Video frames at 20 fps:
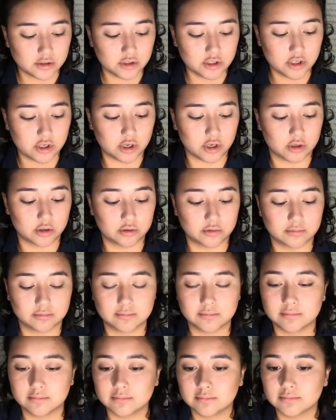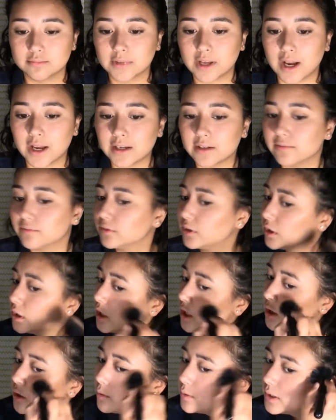you know, kind of
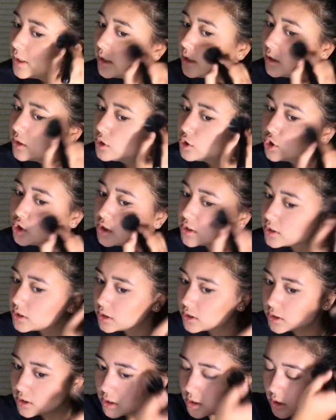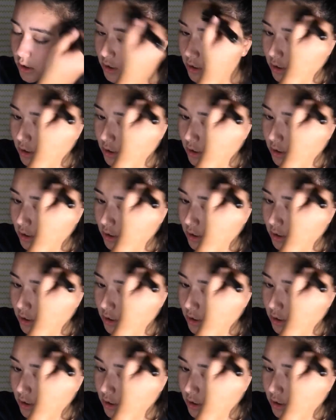glowy, just